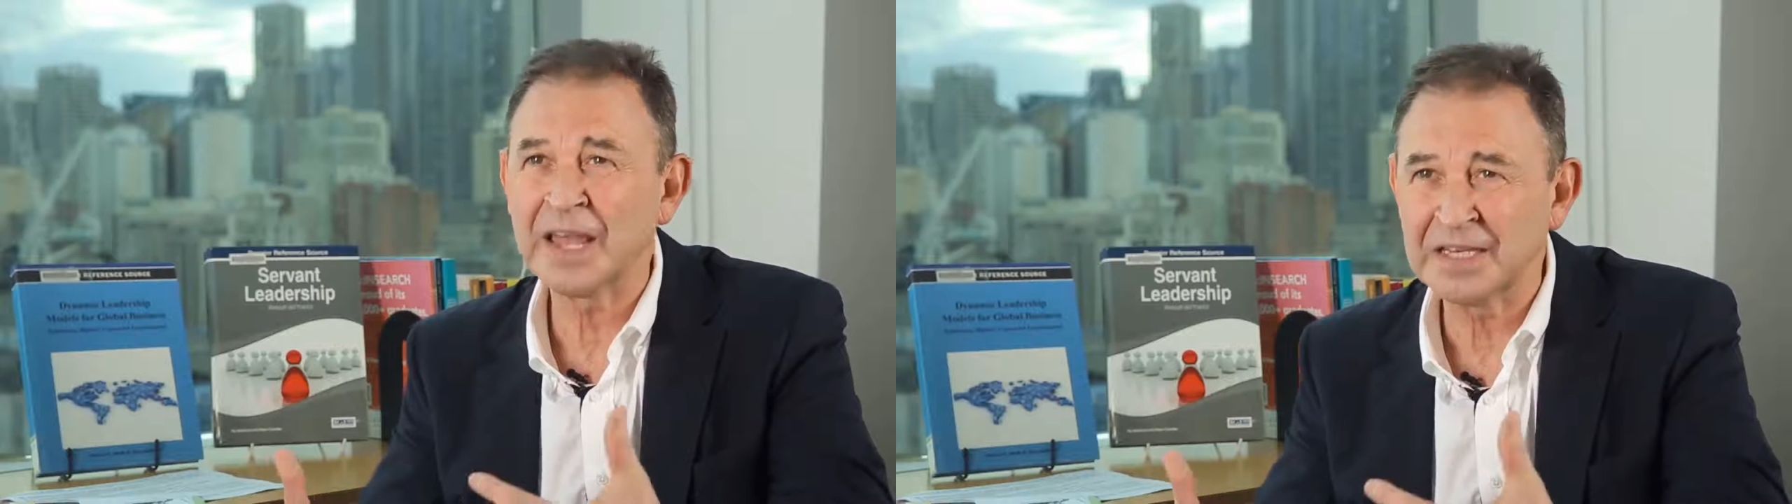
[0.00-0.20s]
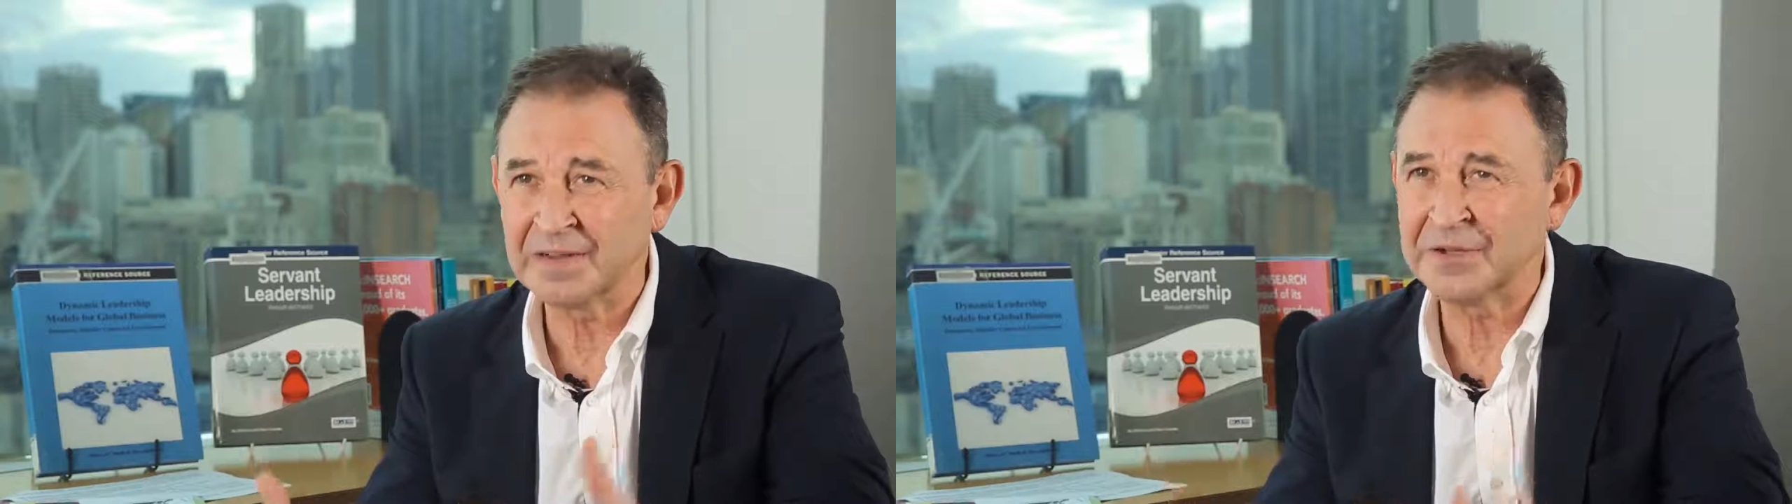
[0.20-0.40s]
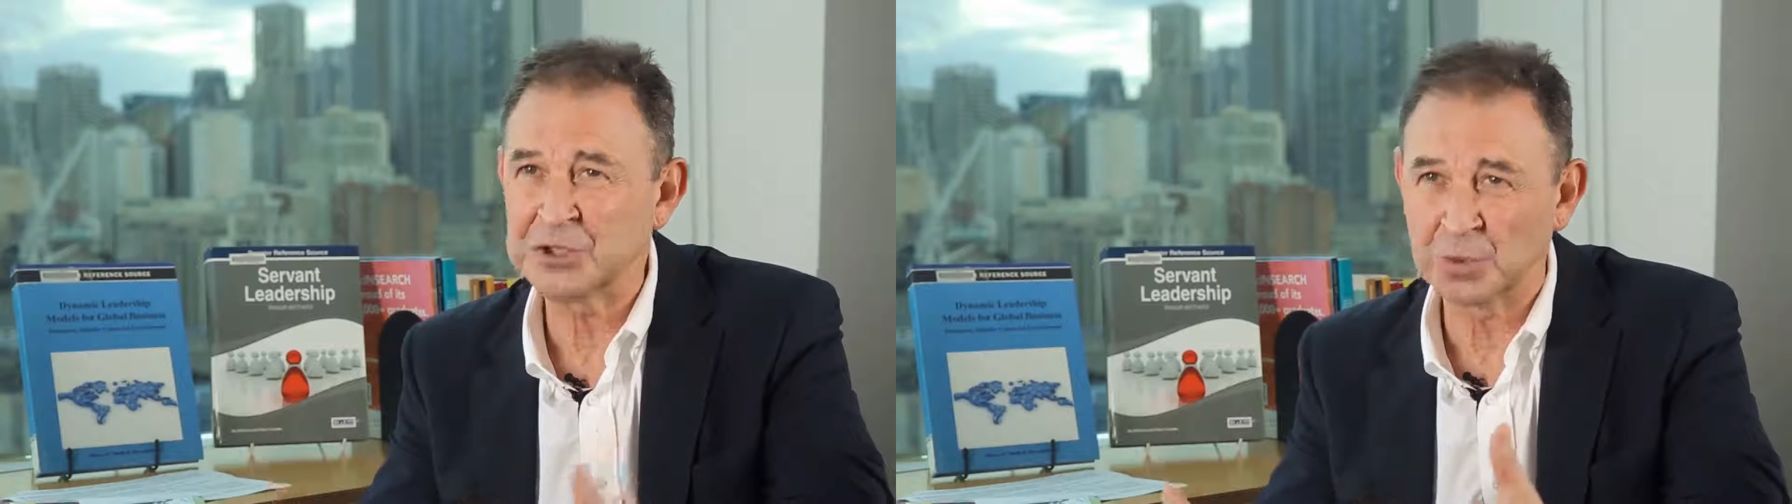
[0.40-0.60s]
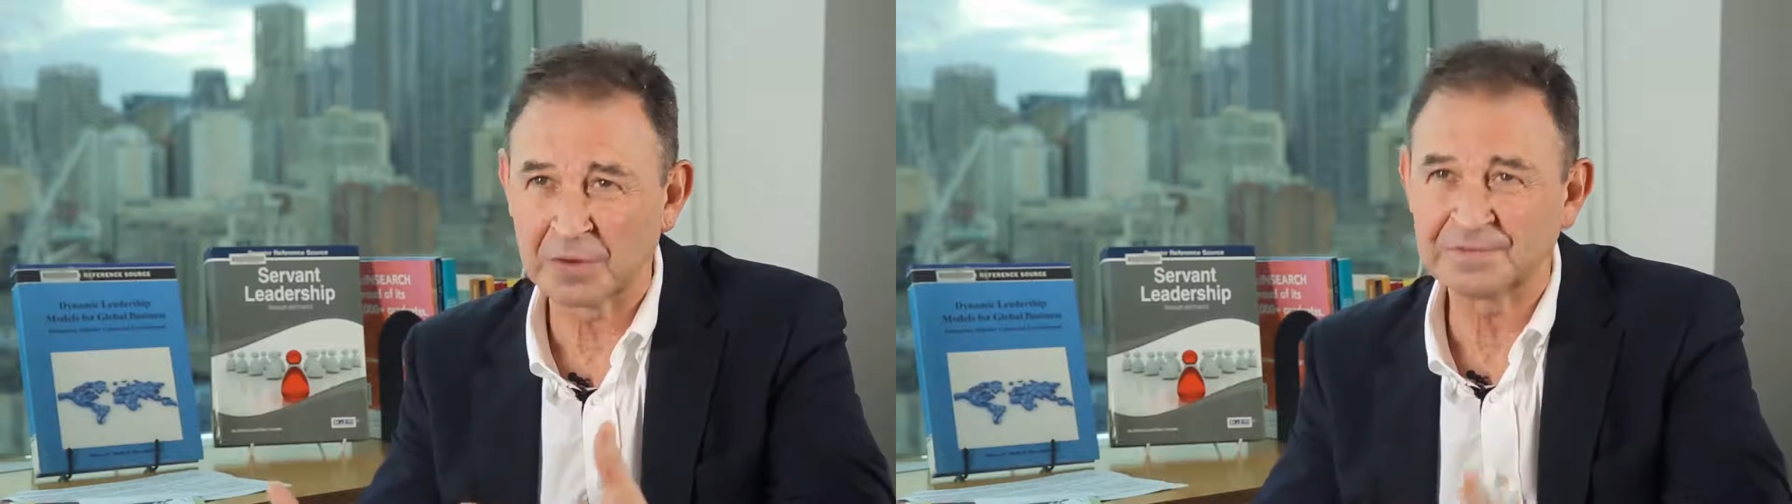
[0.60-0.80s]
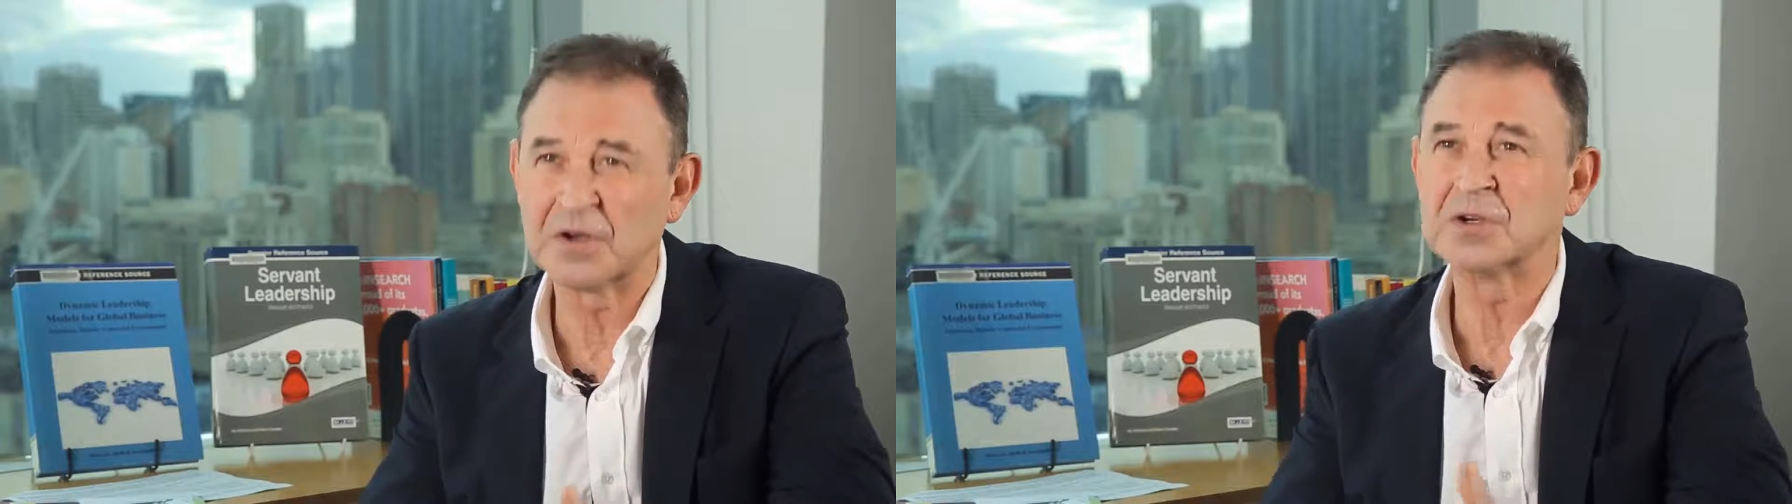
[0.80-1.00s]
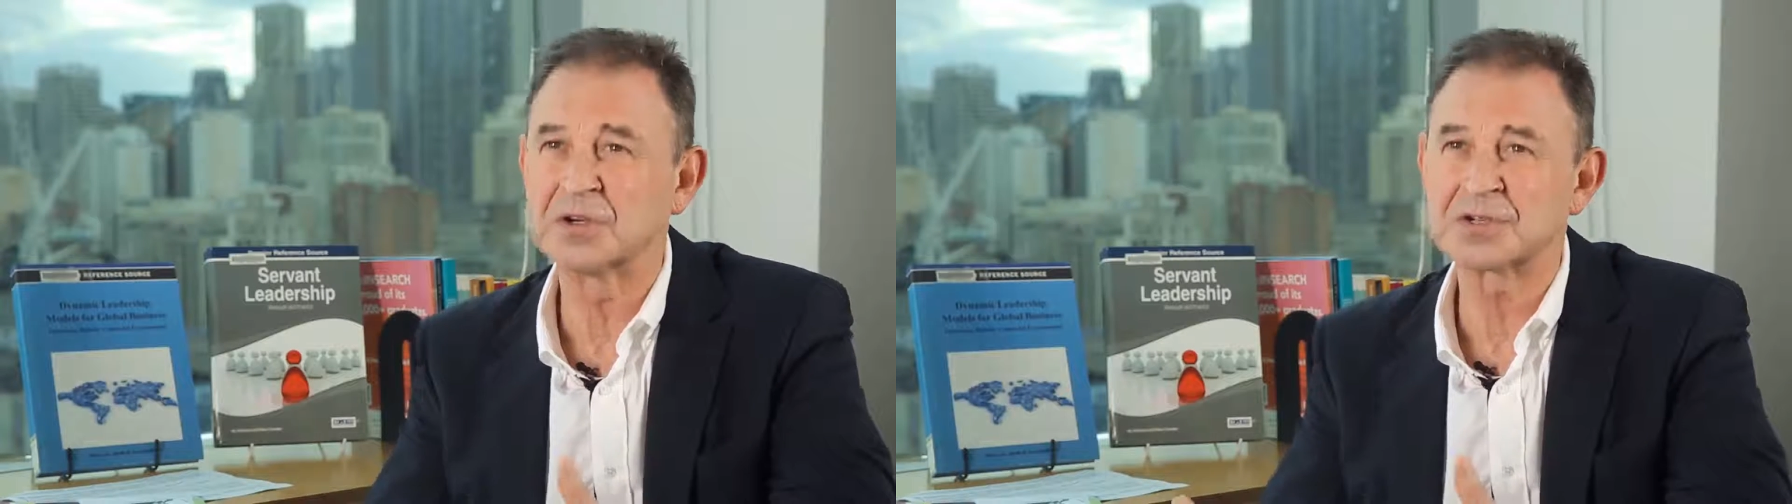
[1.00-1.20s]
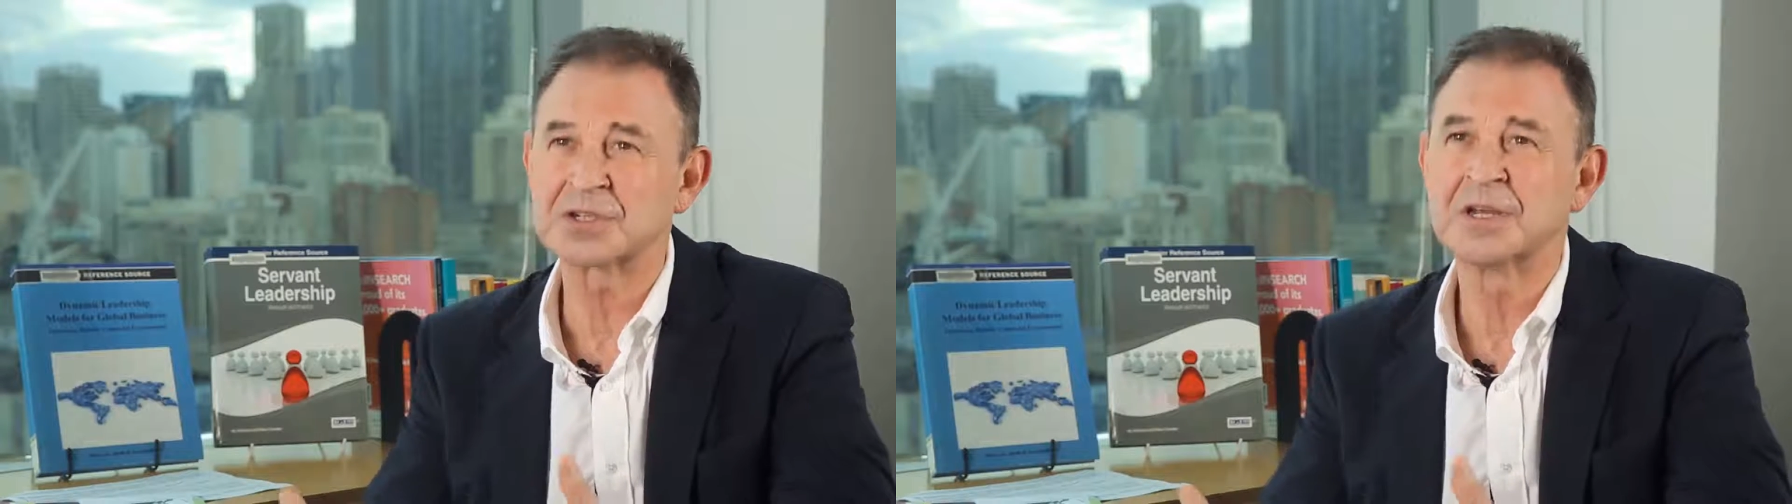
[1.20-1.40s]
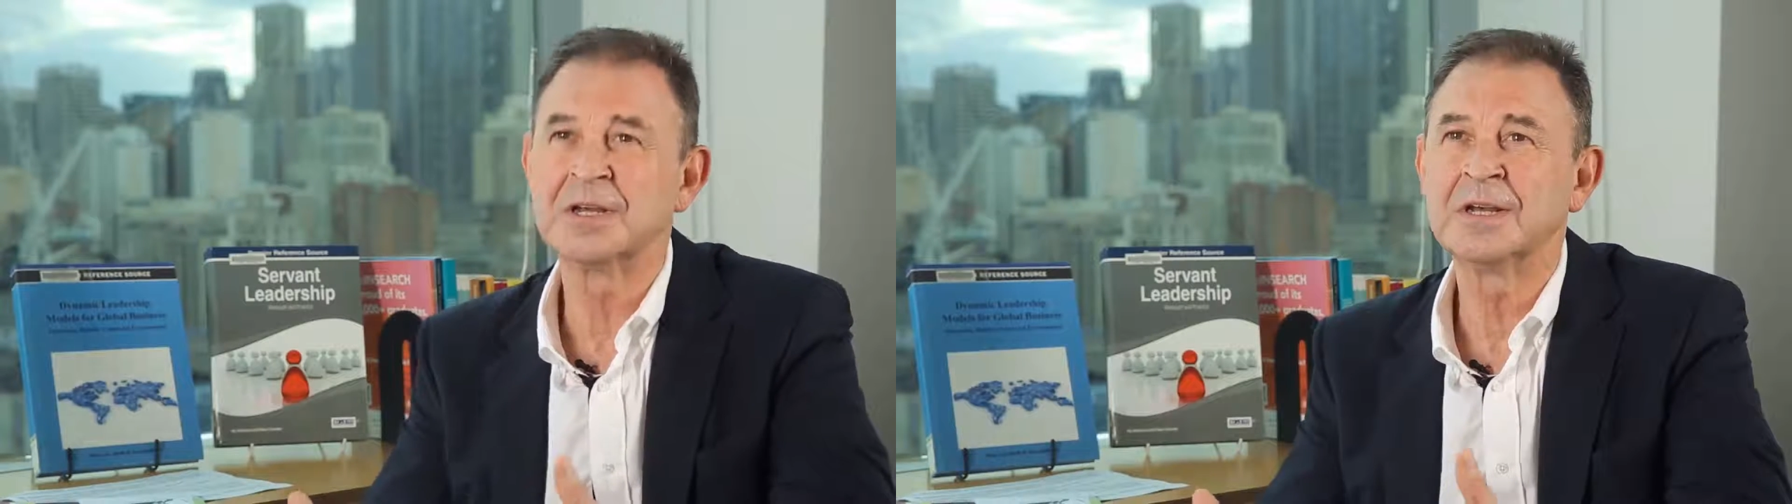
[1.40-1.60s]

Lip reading: individual focus.